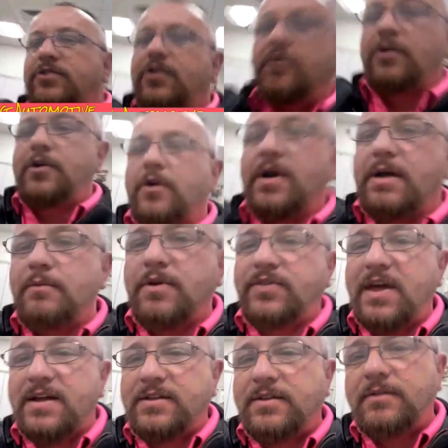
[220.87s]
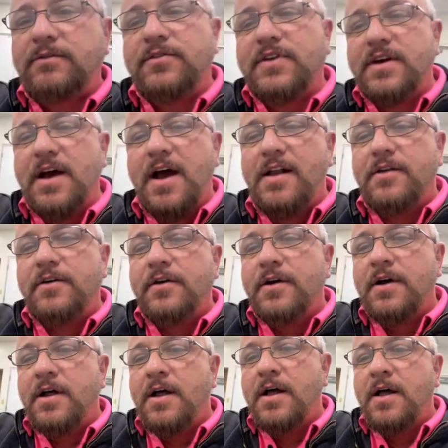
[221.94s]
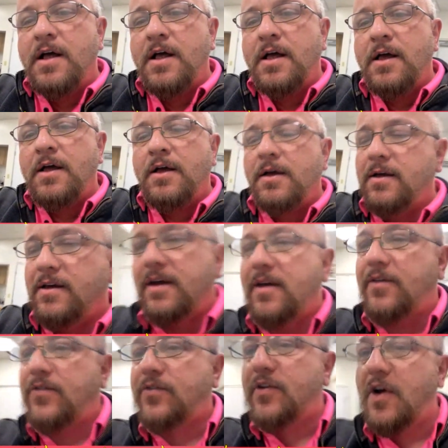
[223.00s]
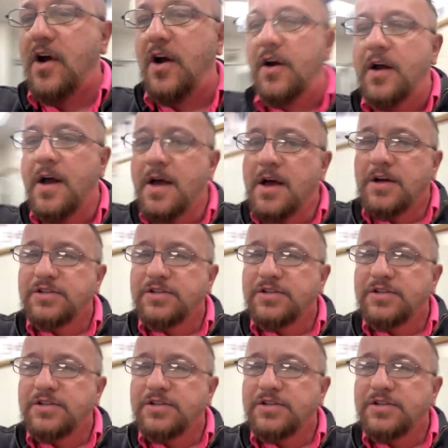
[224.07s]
Do you agree with that, Skyler? Yes, sir. Yes, sir.